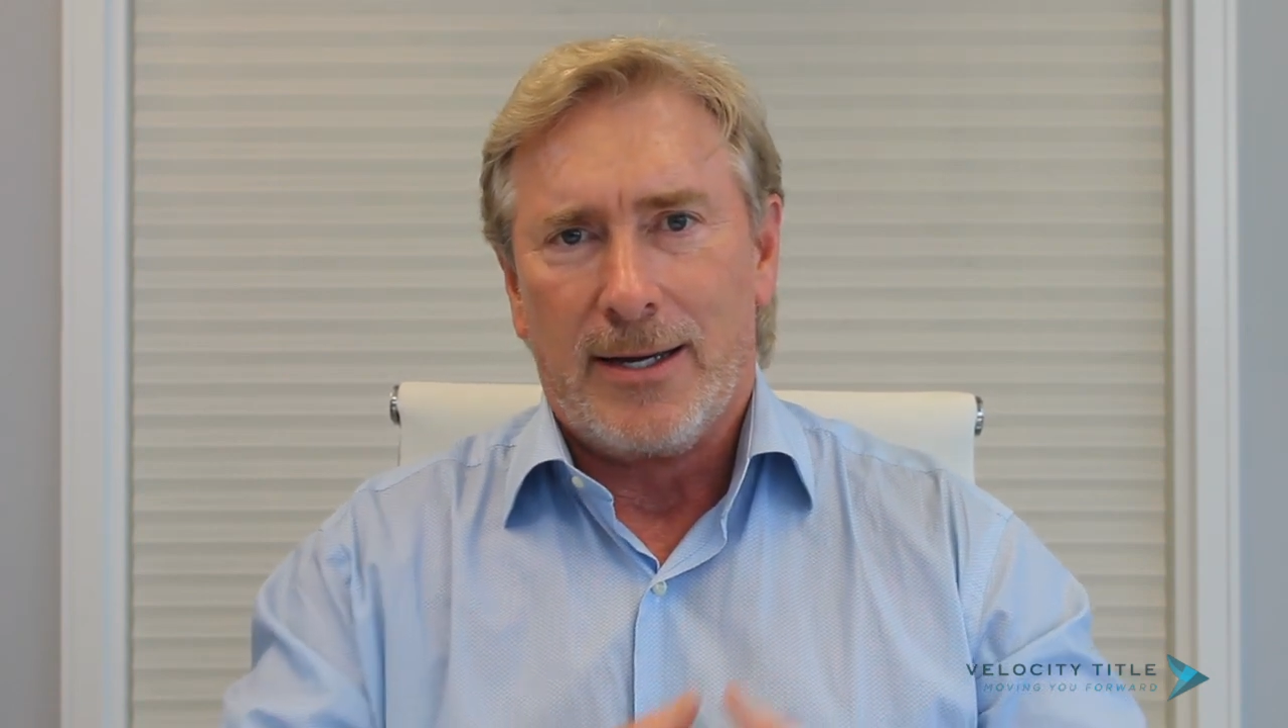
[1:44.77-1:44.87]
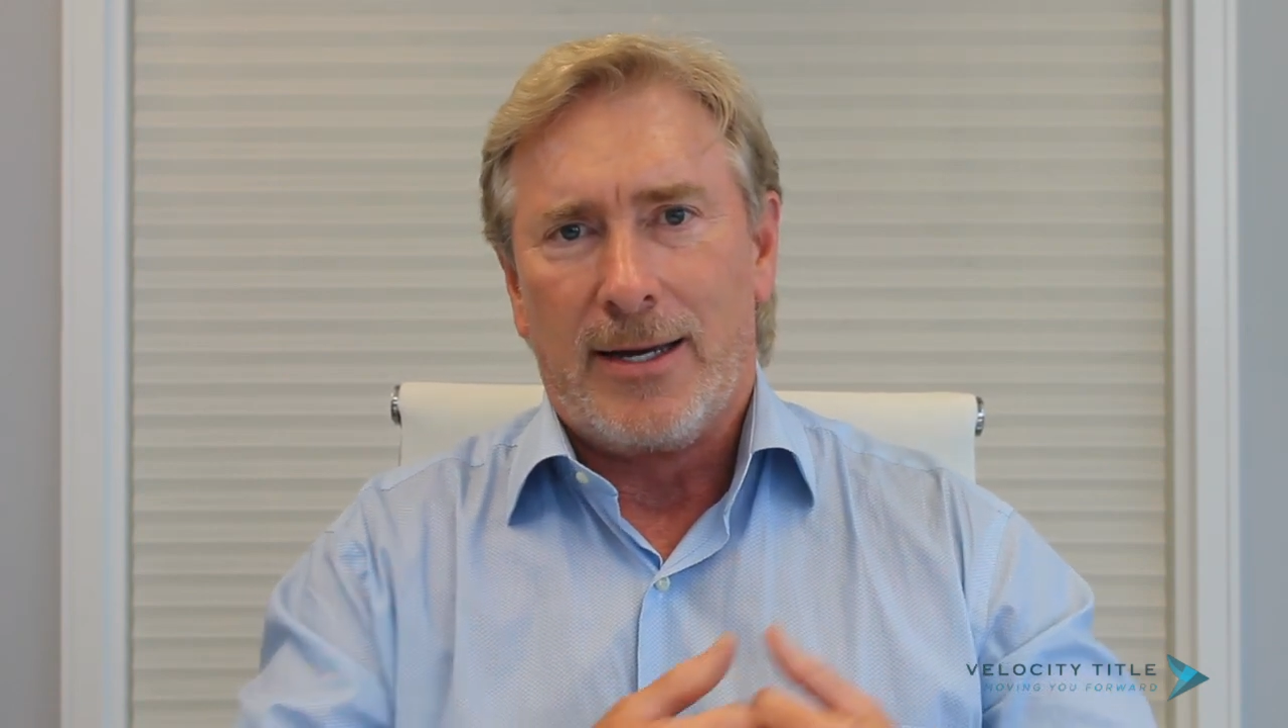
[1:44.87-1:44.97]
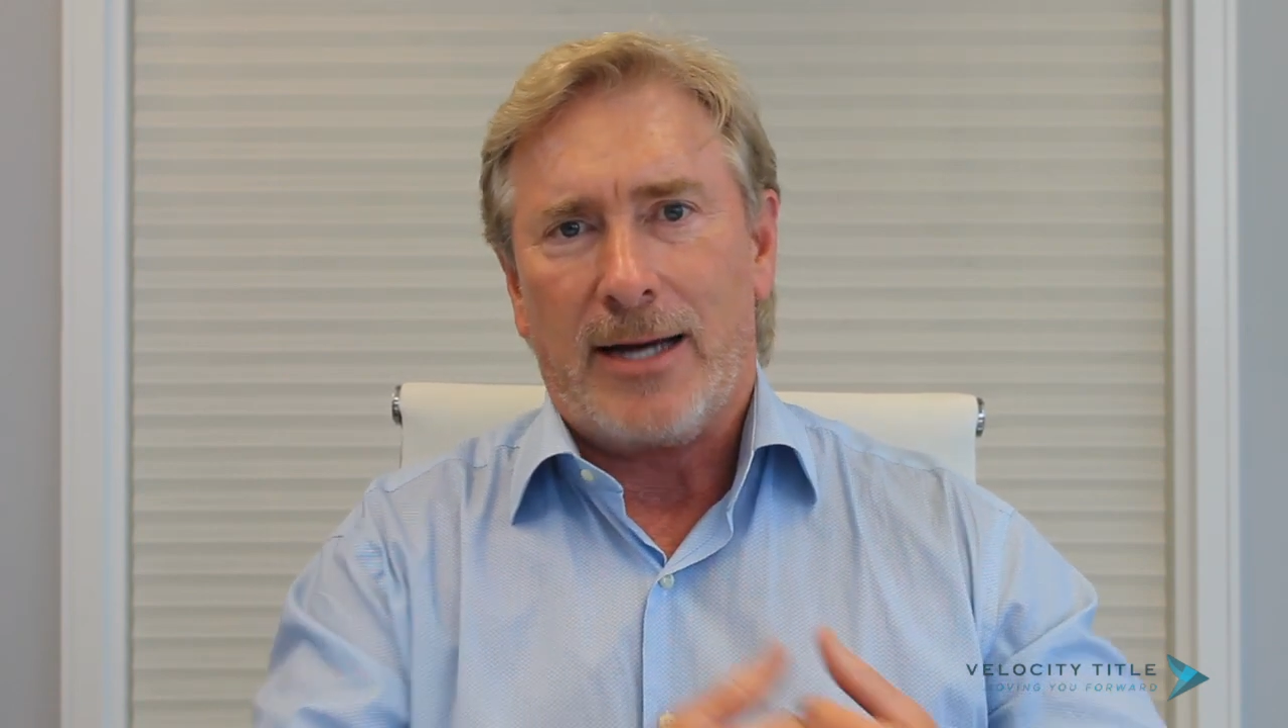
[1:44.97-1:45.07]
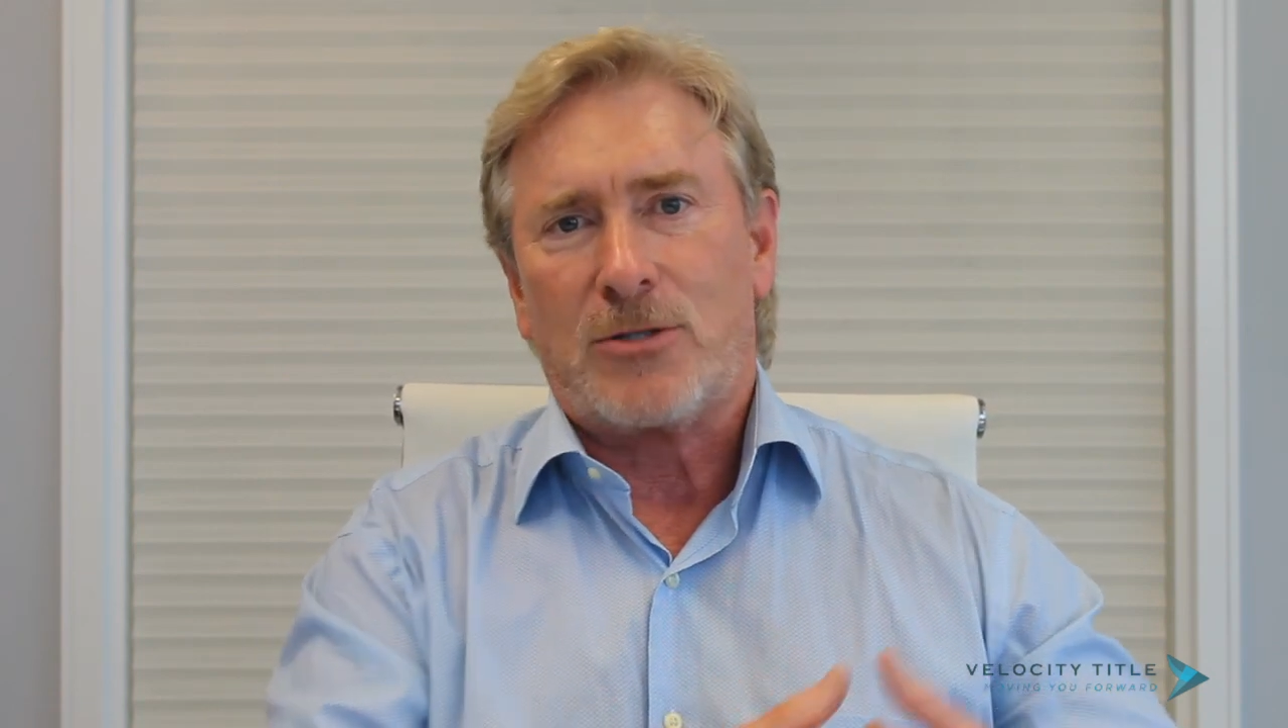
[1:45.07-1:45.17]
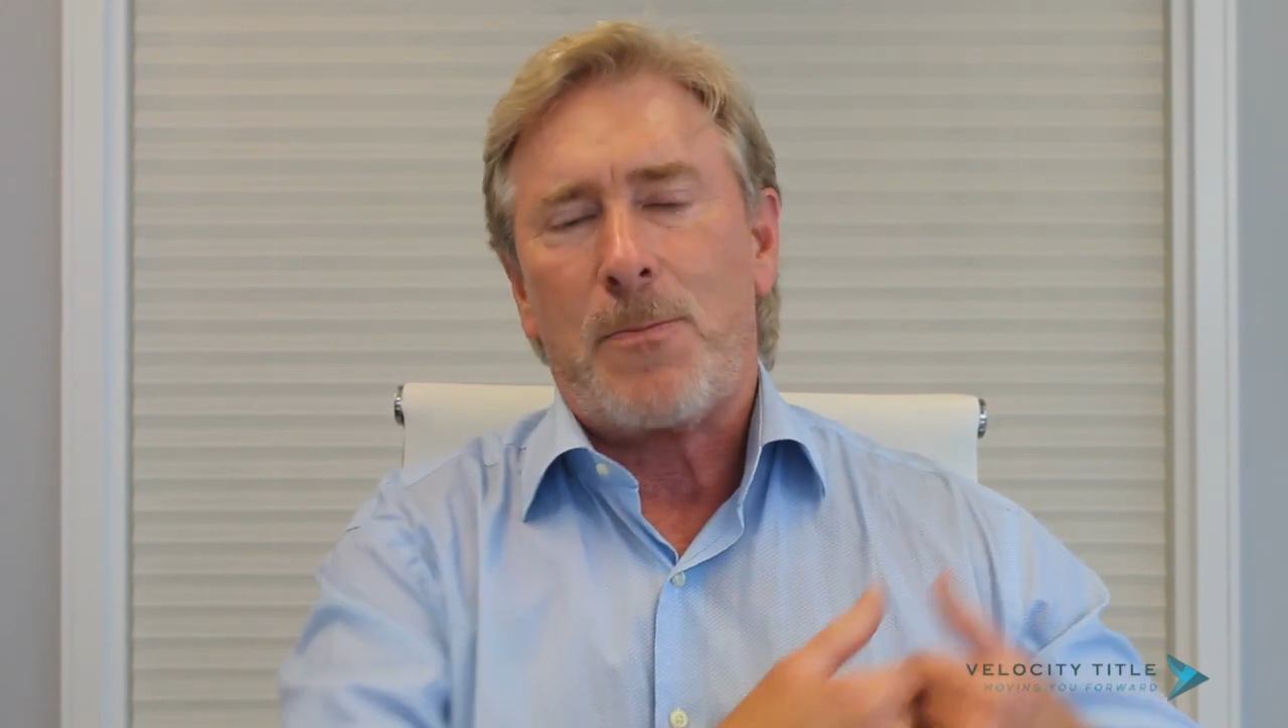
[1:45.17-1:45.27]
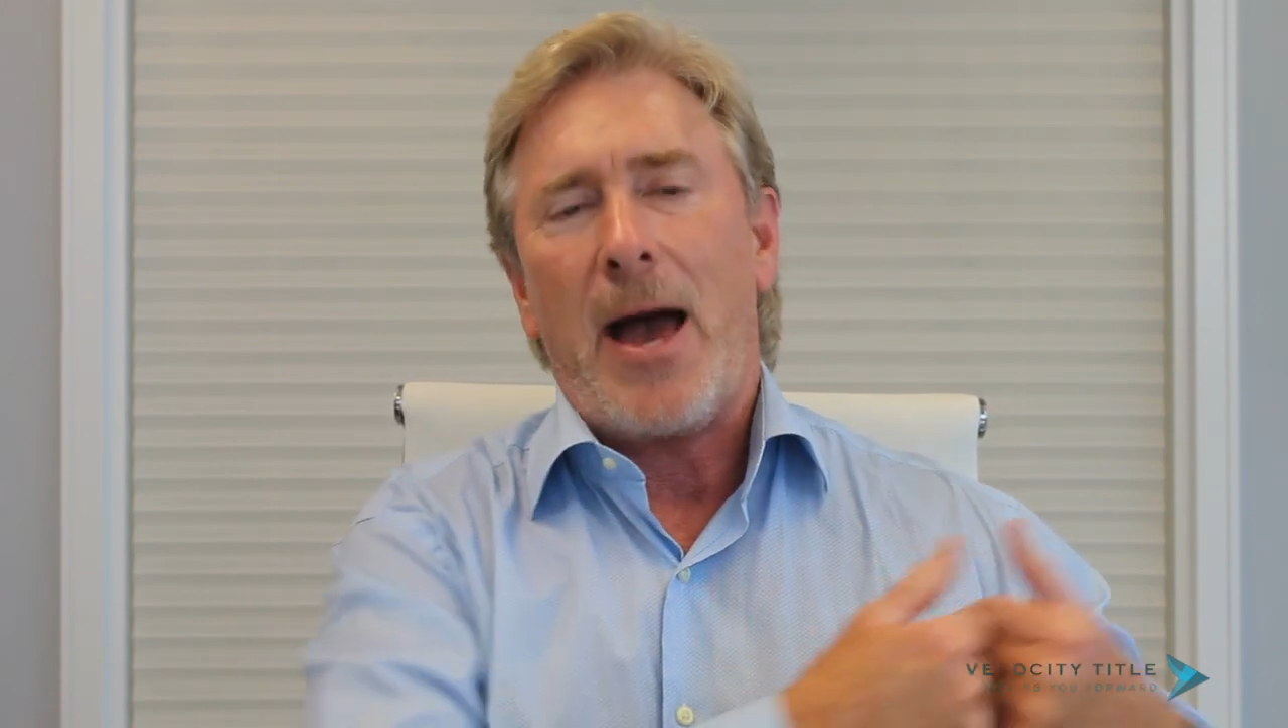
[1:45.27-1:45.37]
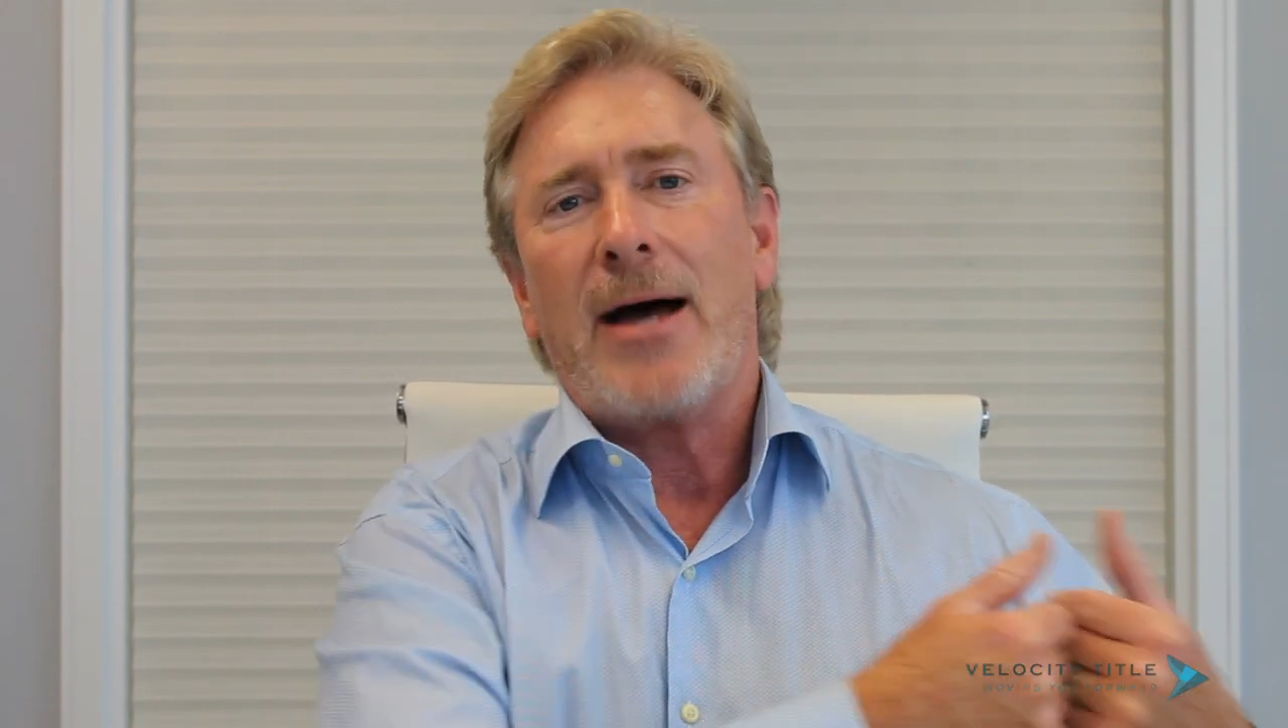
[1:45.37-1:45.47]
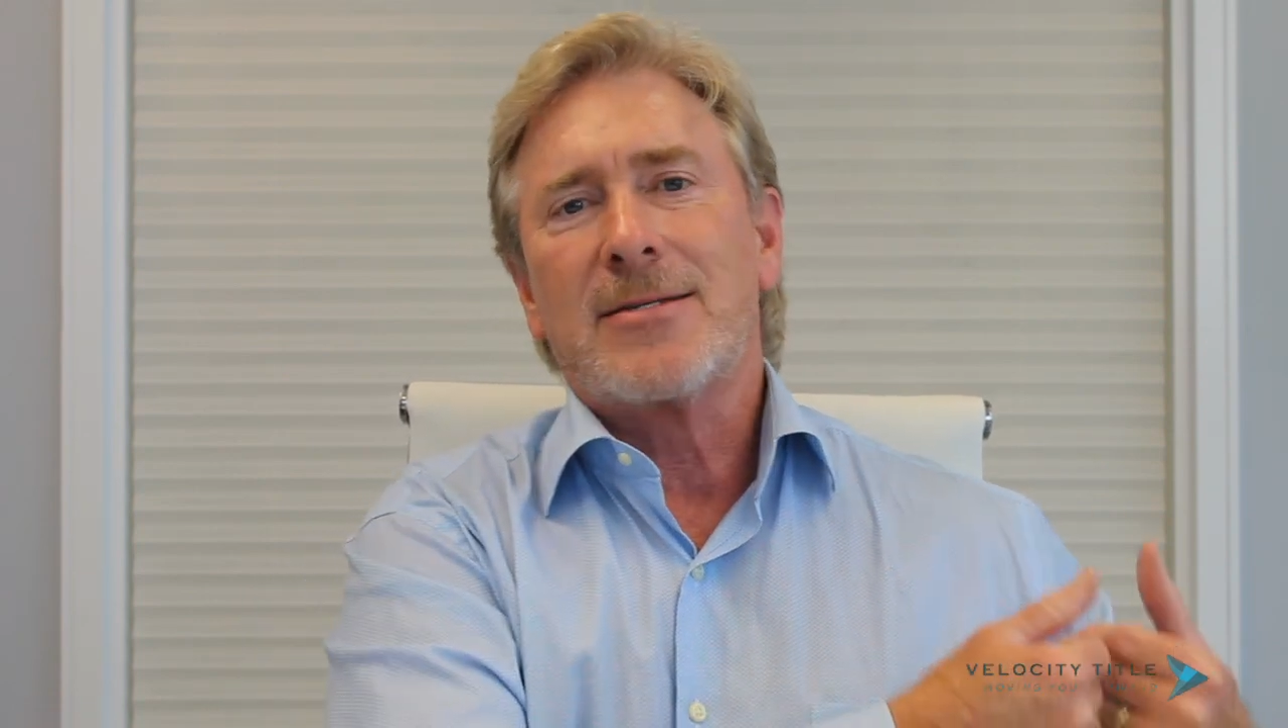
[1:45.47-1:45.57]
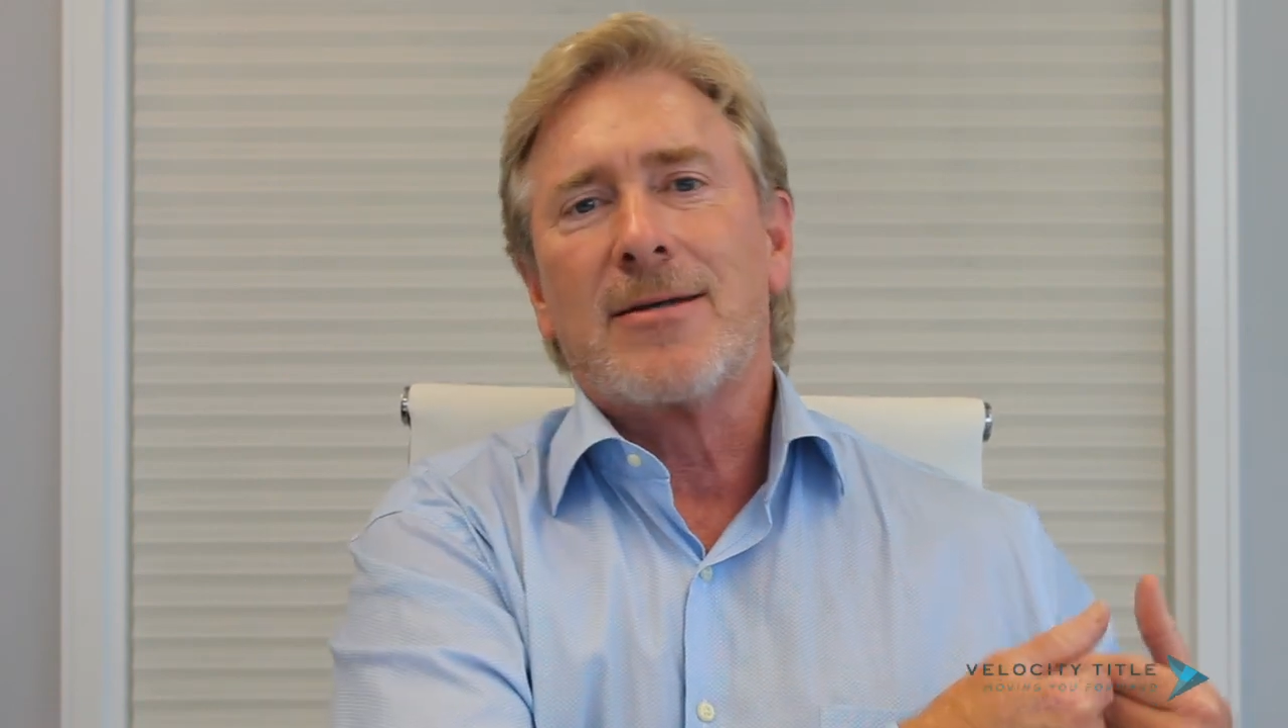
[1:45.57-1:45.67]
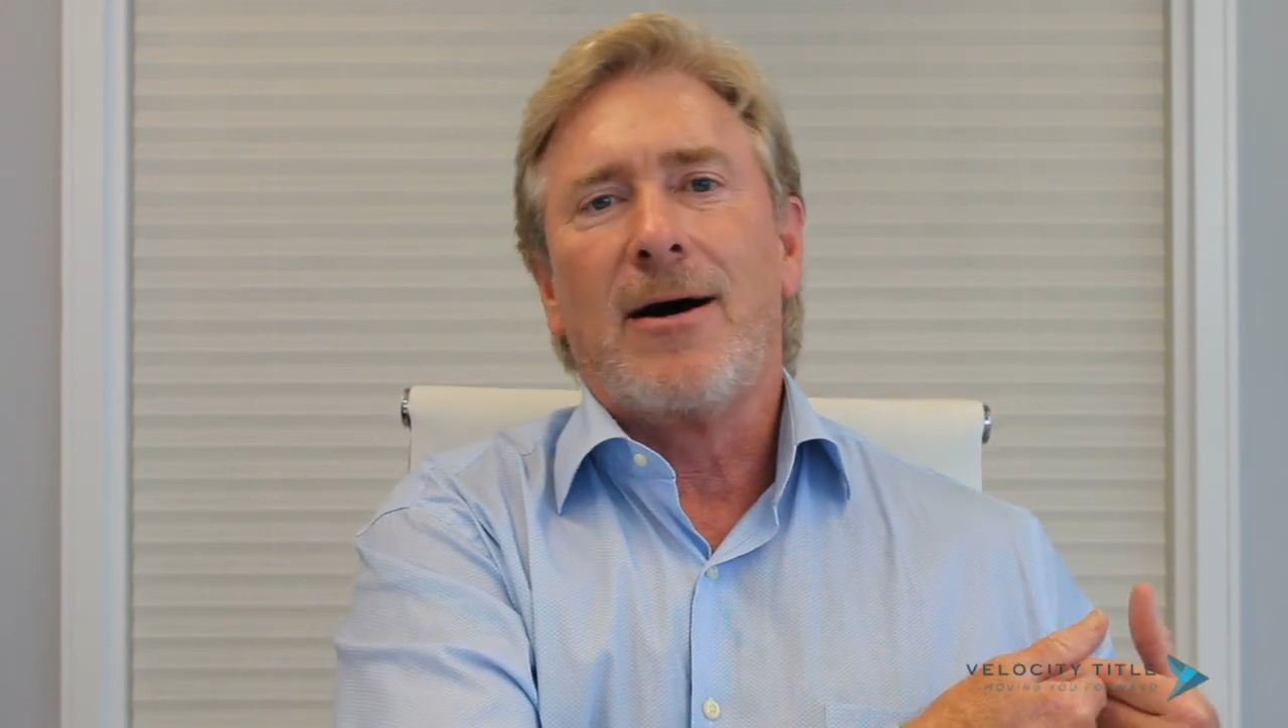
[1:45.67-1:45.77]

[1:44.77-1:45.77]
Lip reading: gets passed